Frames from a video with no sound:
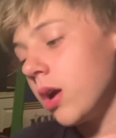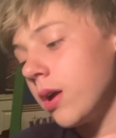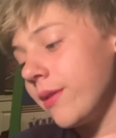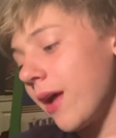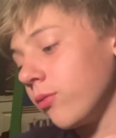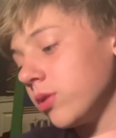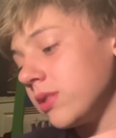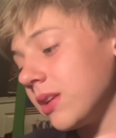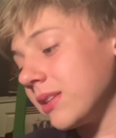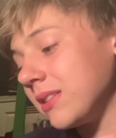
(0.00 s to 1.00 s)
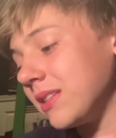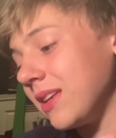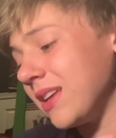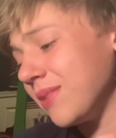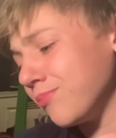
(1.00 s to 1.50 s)
now let's
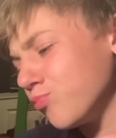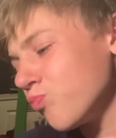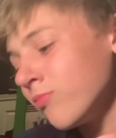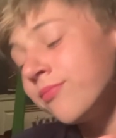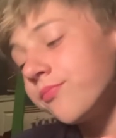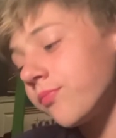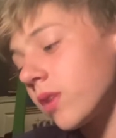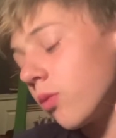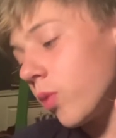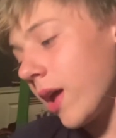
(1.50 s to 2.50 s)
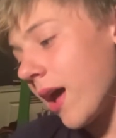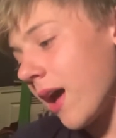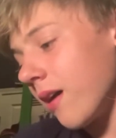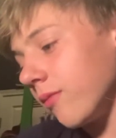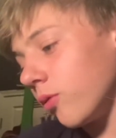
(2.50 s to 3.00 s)
see we
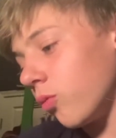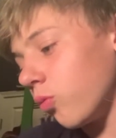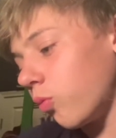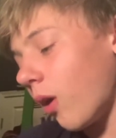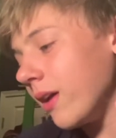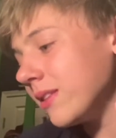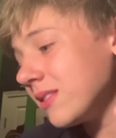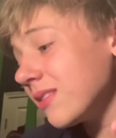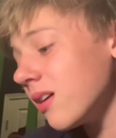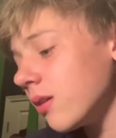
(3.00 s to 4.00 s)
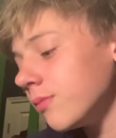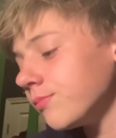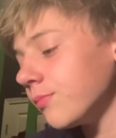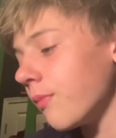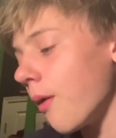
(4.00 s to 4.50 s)
have runs
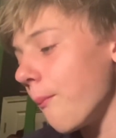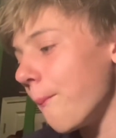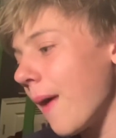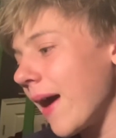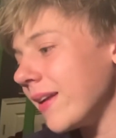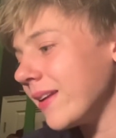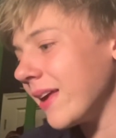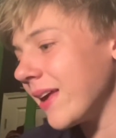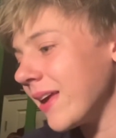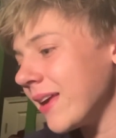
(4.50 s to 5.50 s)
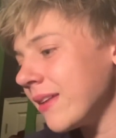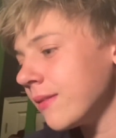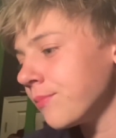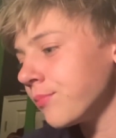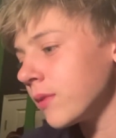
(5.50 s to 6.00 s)
batted in,
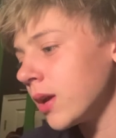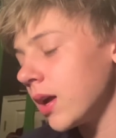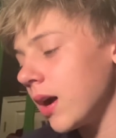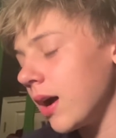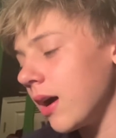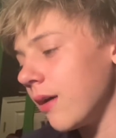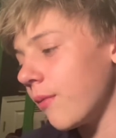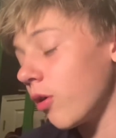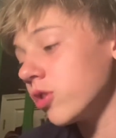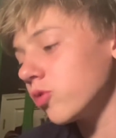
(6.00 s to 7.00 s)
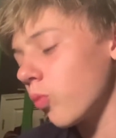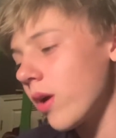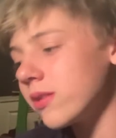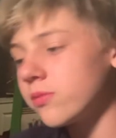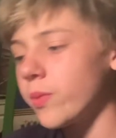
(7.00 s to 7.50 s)
um, or just
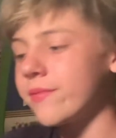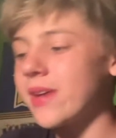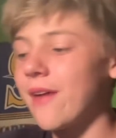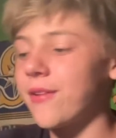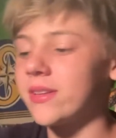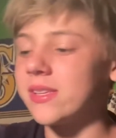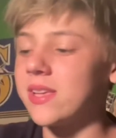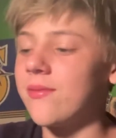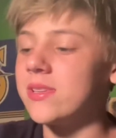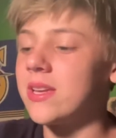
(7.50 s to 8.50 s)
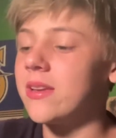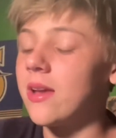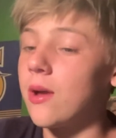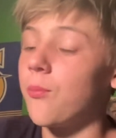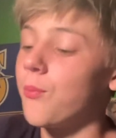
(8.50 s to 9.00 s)
runs. We have Ty France at 17,
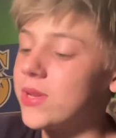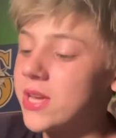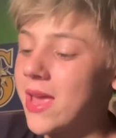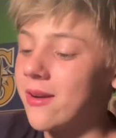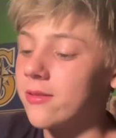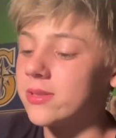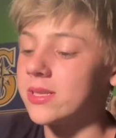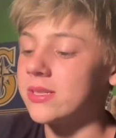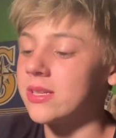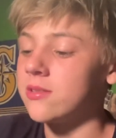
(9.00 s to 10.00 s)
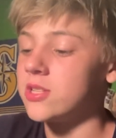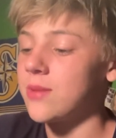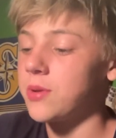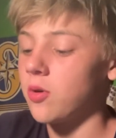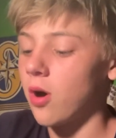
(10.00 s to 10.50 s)
Mitch Haniger 16,
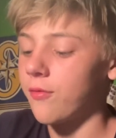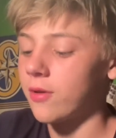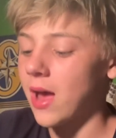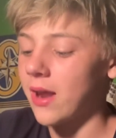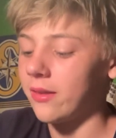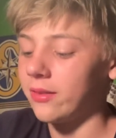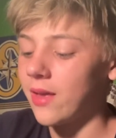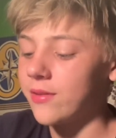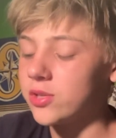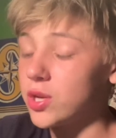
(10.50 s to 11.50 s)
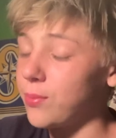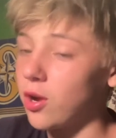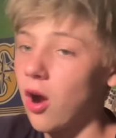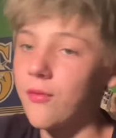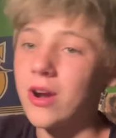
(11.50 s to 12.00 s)
J.P. Crawford at 11. J.P.
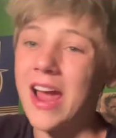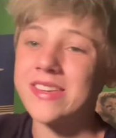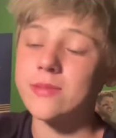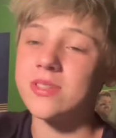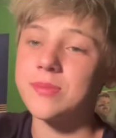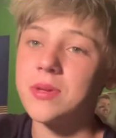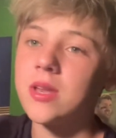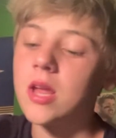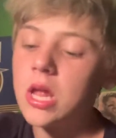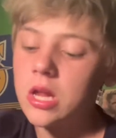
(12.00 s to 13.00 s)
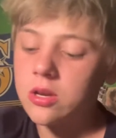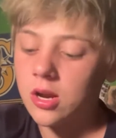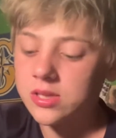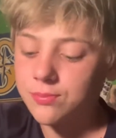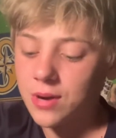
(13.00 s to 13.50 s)
Crawford has some speed,
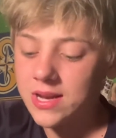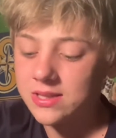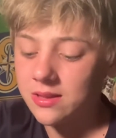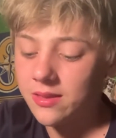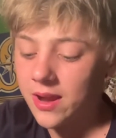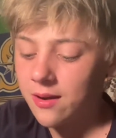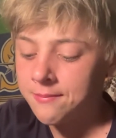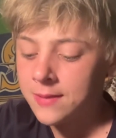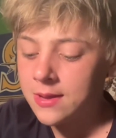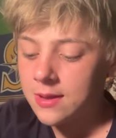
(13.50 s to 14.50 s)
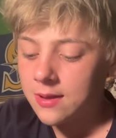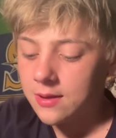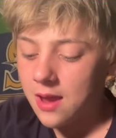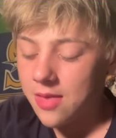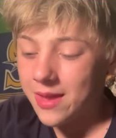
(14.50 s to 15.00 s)
not surprising there.
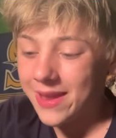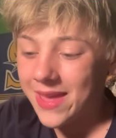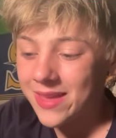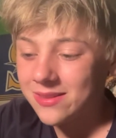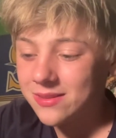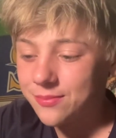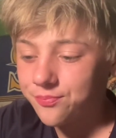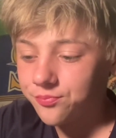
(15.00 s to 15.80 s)
And then hits,